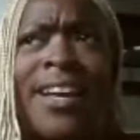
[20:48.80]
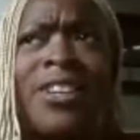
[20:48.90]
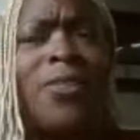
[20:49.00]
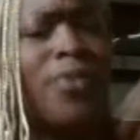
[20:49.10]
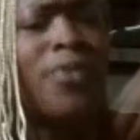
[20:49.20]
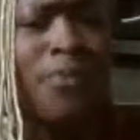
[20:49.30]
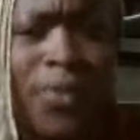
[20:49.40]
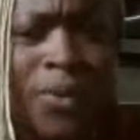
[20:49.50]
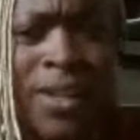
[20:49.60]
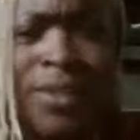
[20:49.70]
You're from
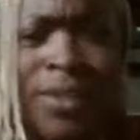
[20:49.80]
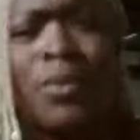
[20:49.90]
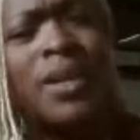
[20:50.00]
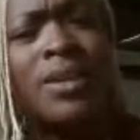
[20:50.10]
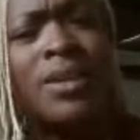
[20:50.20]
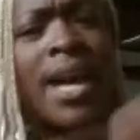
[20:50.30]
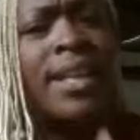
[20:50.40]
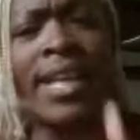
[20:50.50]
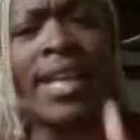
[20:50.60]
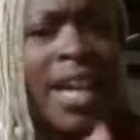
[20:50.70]
Florida? What,
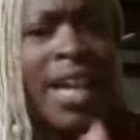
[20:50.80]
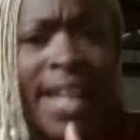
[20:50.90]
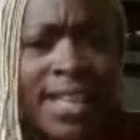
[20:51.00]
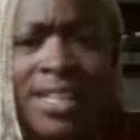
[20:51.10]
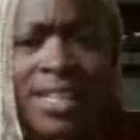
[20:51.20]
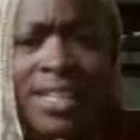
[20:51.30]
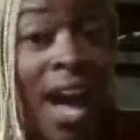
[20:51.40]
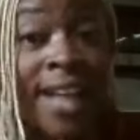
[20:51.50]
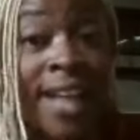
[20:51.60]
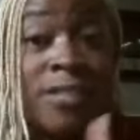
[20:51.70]
like connect the
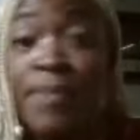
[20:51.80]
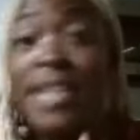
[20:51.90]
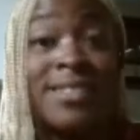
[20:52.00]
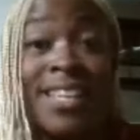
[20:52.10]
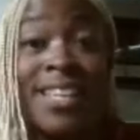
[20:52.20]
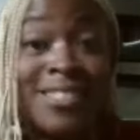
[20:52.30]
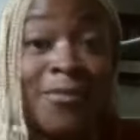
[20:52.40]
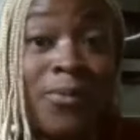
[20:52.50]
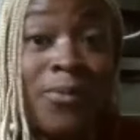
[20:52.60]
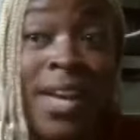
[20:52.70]
dots, make sense
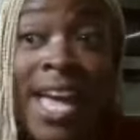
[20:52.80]
of,